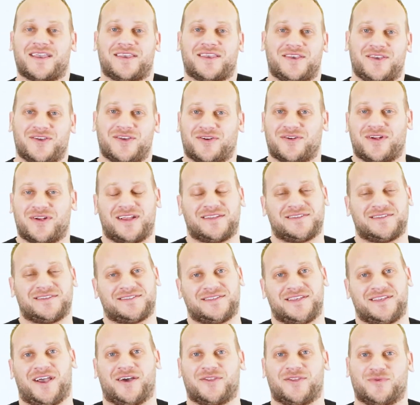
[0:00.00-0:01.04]
hear and
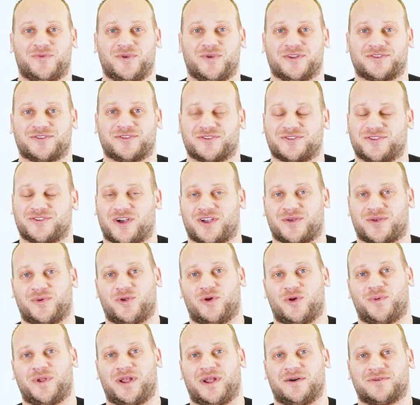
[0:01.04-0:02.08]
see other realtors talk about
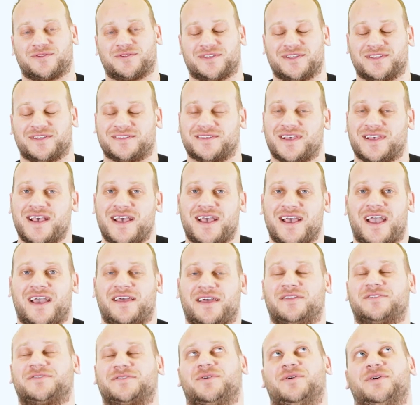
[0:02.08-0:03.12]
open houses, and
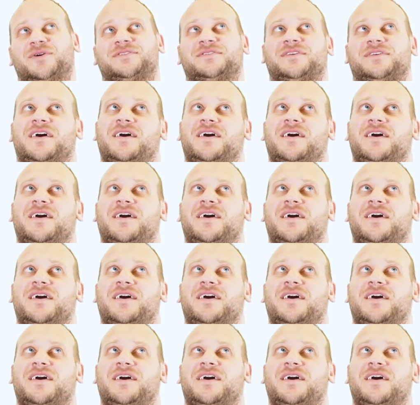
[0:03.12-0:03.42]
it's always,